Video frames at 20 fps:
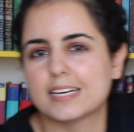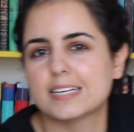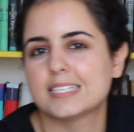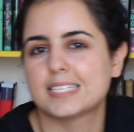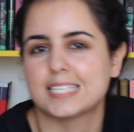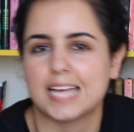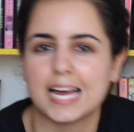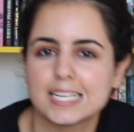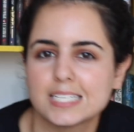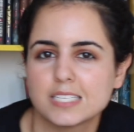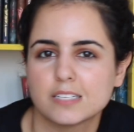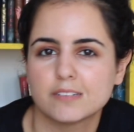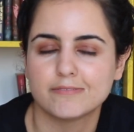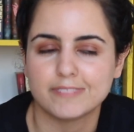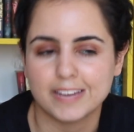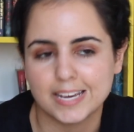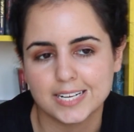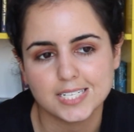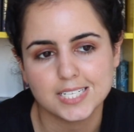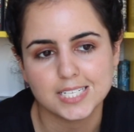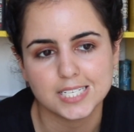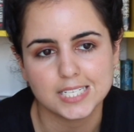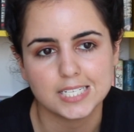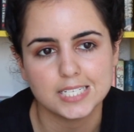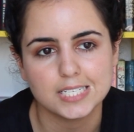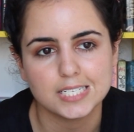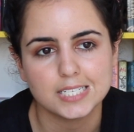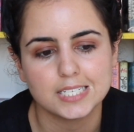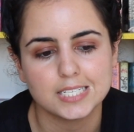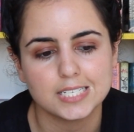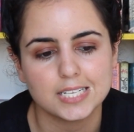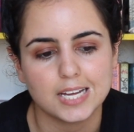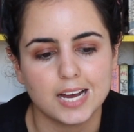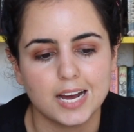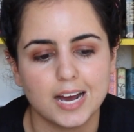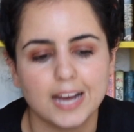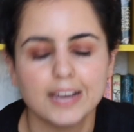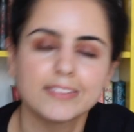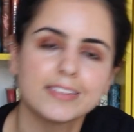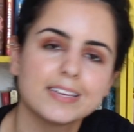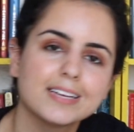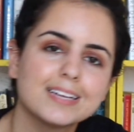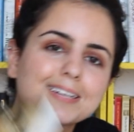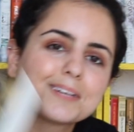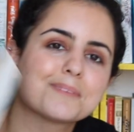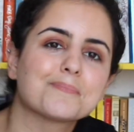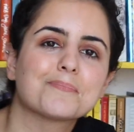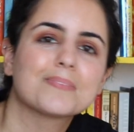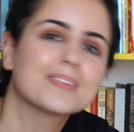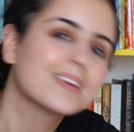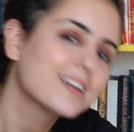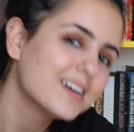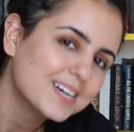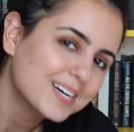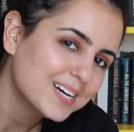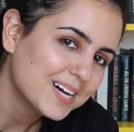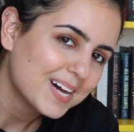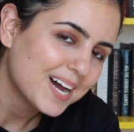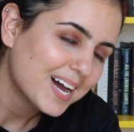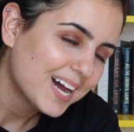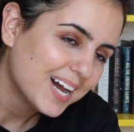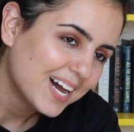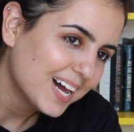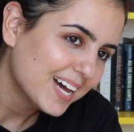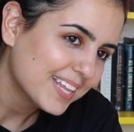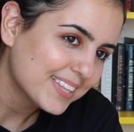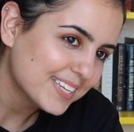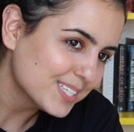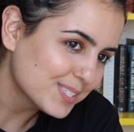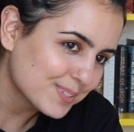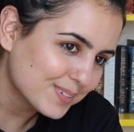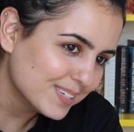assassin fantasies, I think this